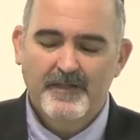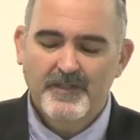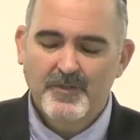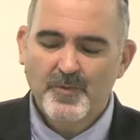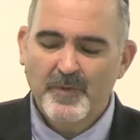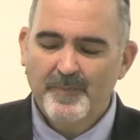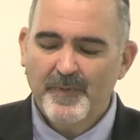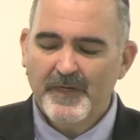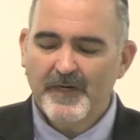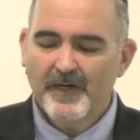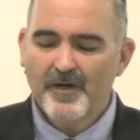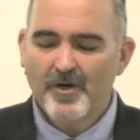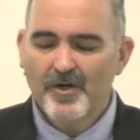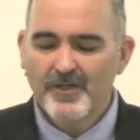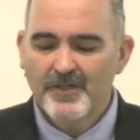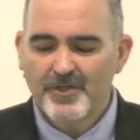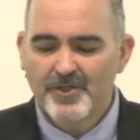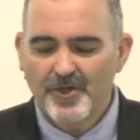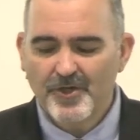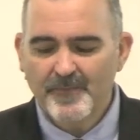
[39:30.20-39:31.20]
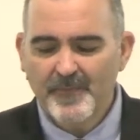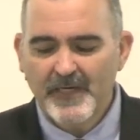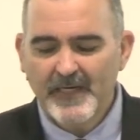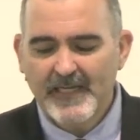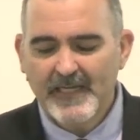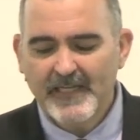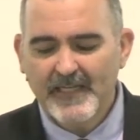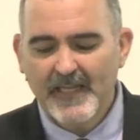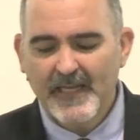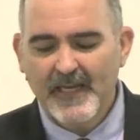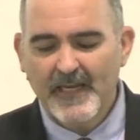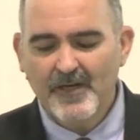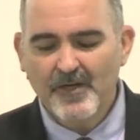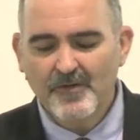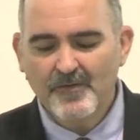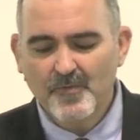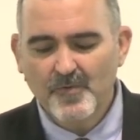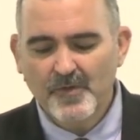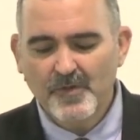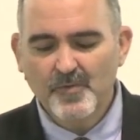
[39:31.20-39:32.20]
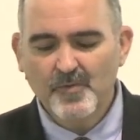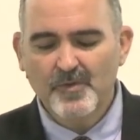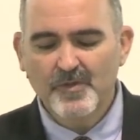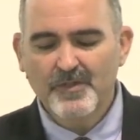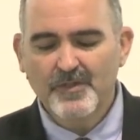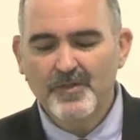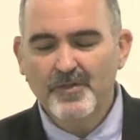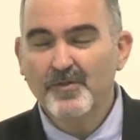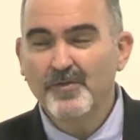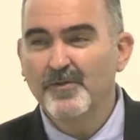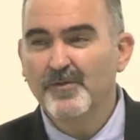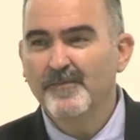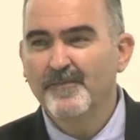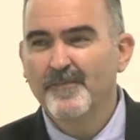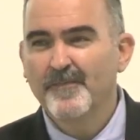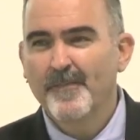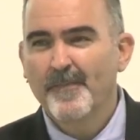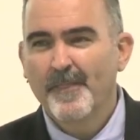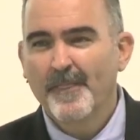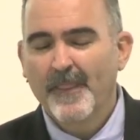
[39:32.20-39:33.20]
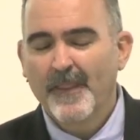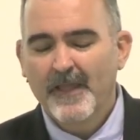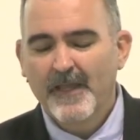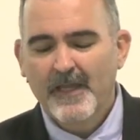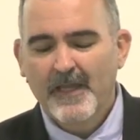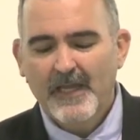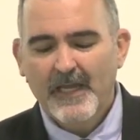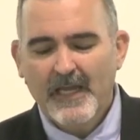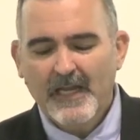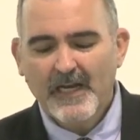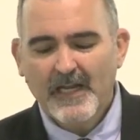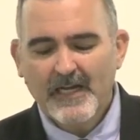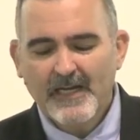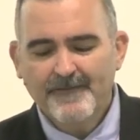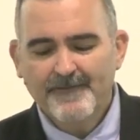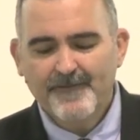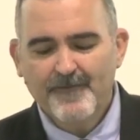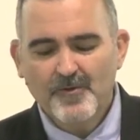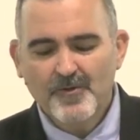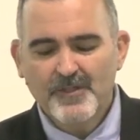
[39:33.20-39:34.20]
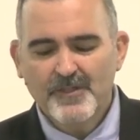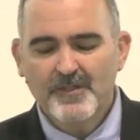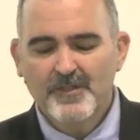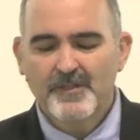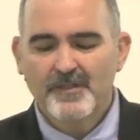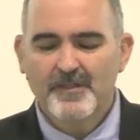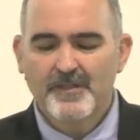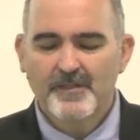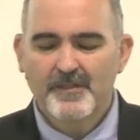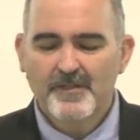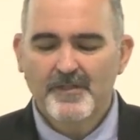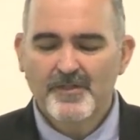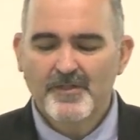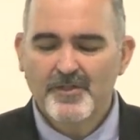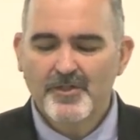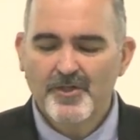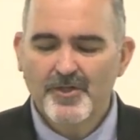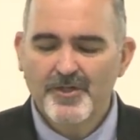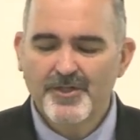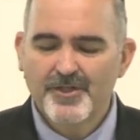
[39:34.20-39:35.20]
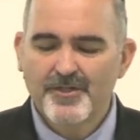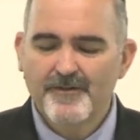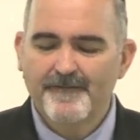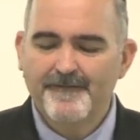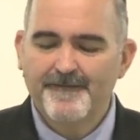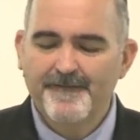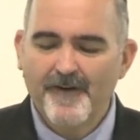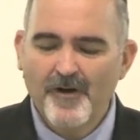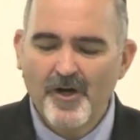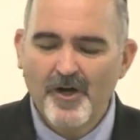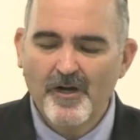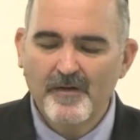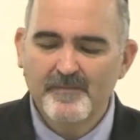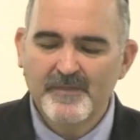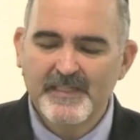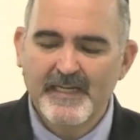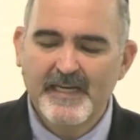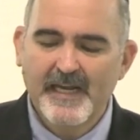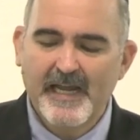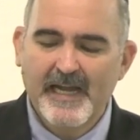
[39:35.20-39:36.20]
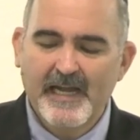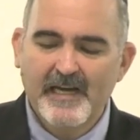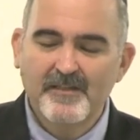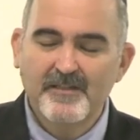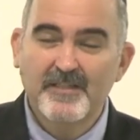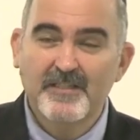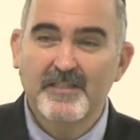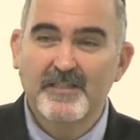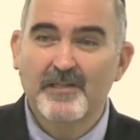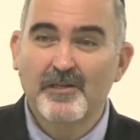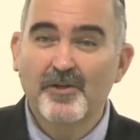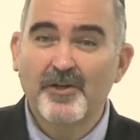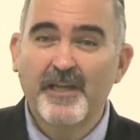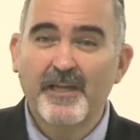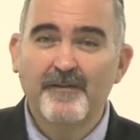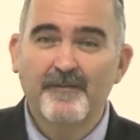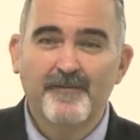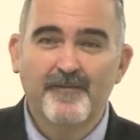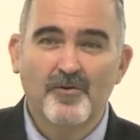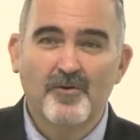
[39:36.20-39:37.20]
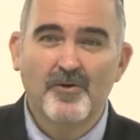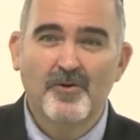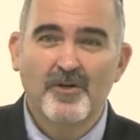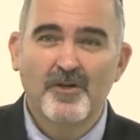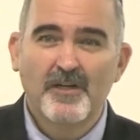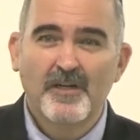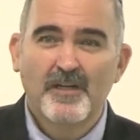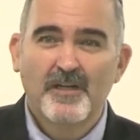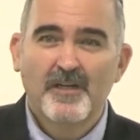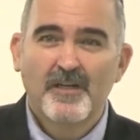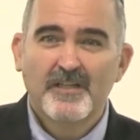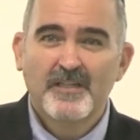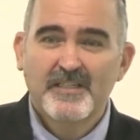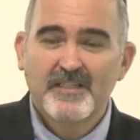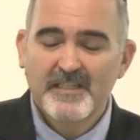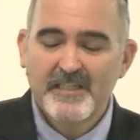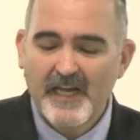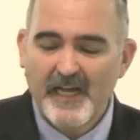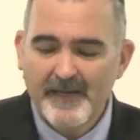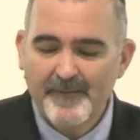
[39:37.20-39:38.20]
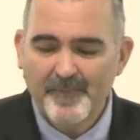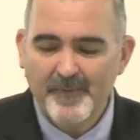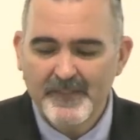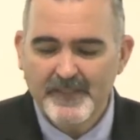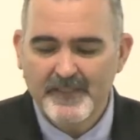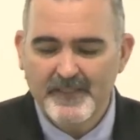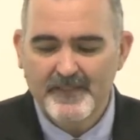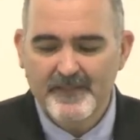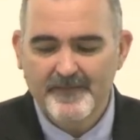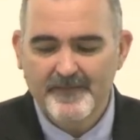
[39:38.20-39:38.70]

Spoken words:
Sweeping across Germany at the end of World War II, Allied forces searched farms and houses looking for snipers.